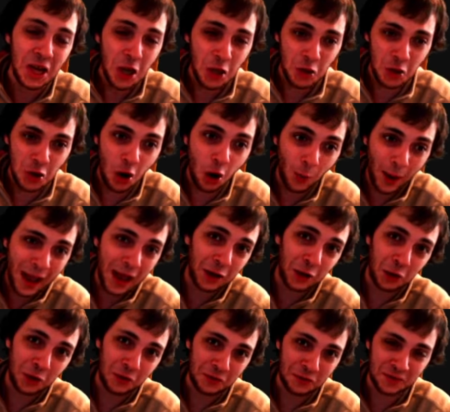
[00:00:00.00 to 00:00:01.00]
no
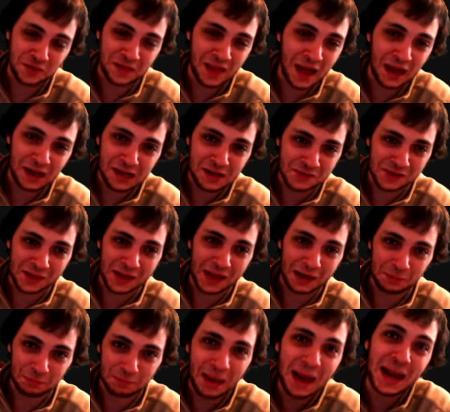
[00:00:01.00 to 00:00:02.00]
add-ons, not even
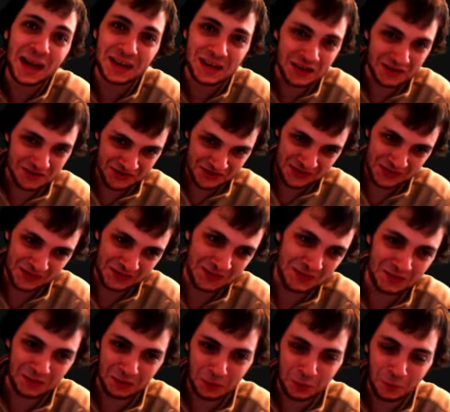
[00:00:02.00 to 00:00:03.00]
like bandages.
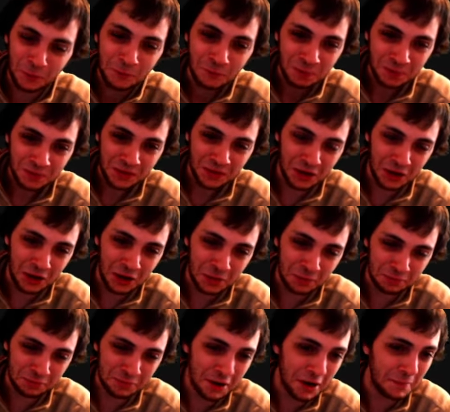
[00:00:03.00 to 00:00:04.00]
So
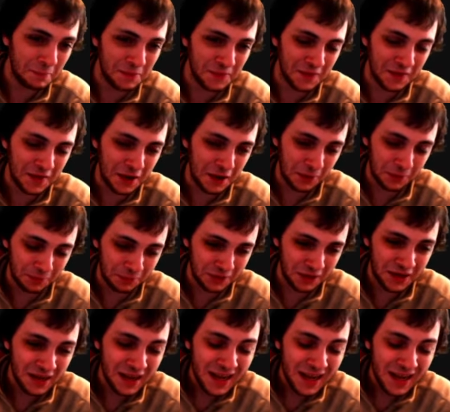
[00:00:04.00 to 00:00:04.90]
props there. But